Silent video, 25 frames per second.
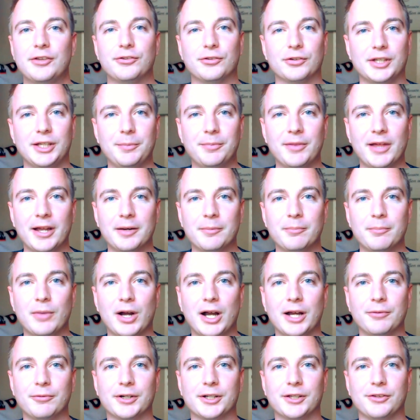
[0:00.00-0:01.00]
So keep that in
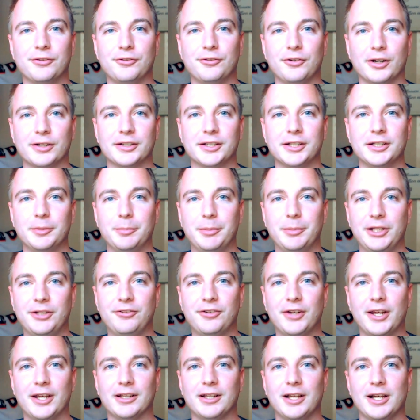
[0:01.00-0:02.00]
mind when constructing your
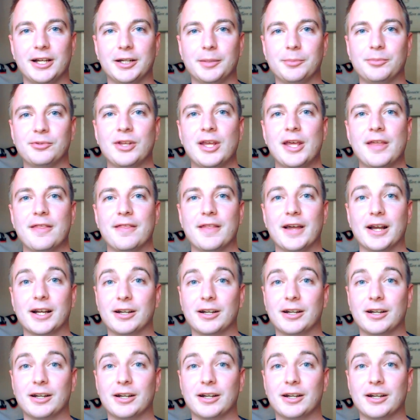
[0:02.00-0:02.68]
PGA lineups.